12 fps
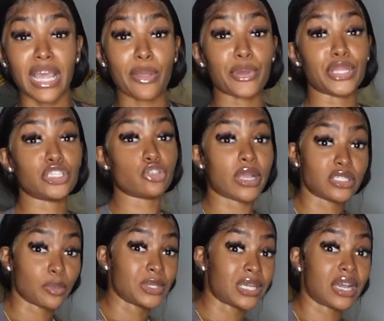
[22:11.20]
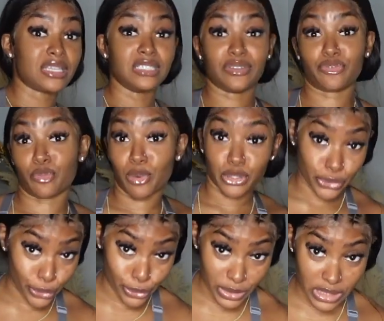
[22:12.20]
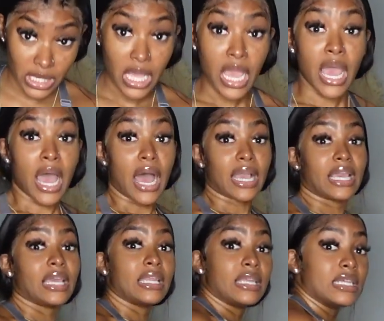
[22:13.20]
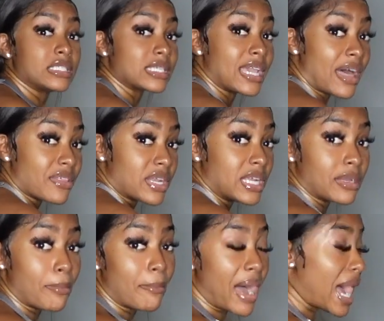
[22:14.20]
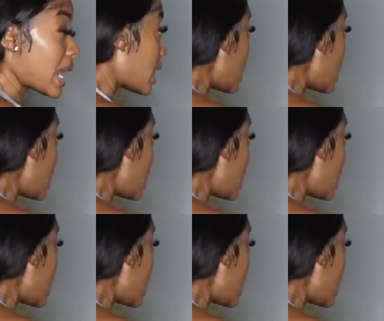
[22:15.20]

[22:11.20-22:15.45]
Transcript: like when you dry it up it's easy to bust out again it's gathered in the back